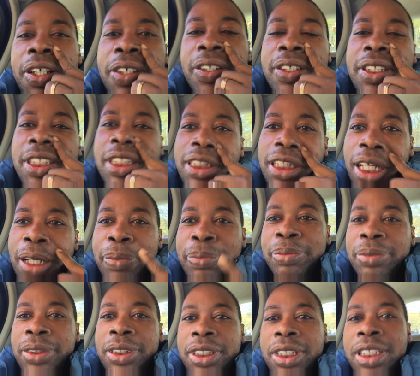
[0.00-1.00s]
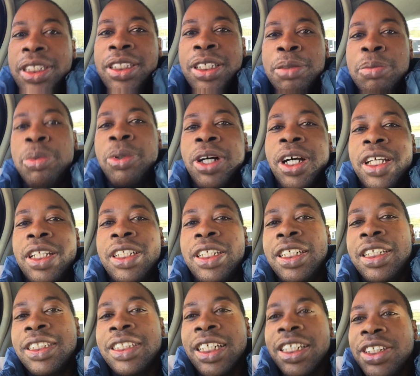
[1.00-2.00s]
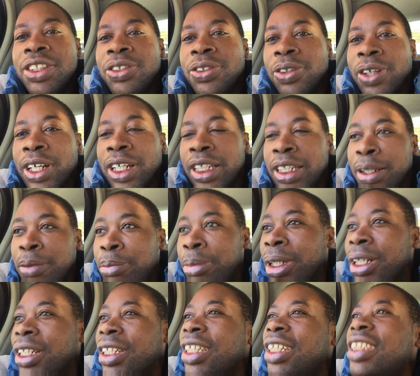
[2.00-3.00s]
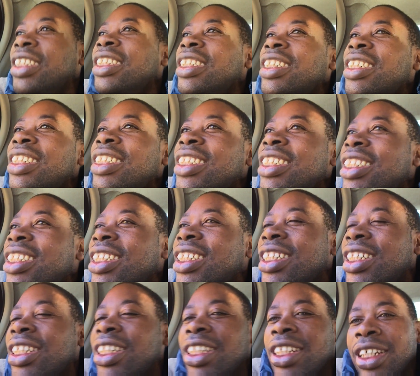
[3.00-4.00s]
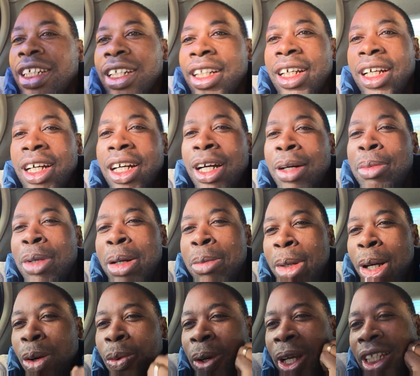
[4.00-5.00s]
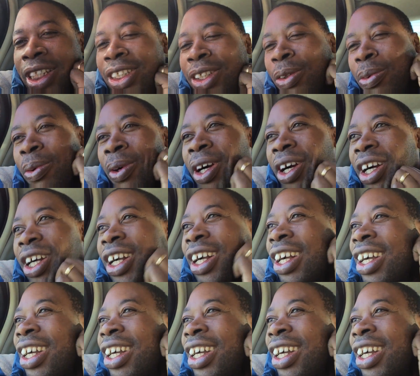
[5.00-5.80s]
what's up? This is your boy DJ Troy in the building. I'm on my way to work,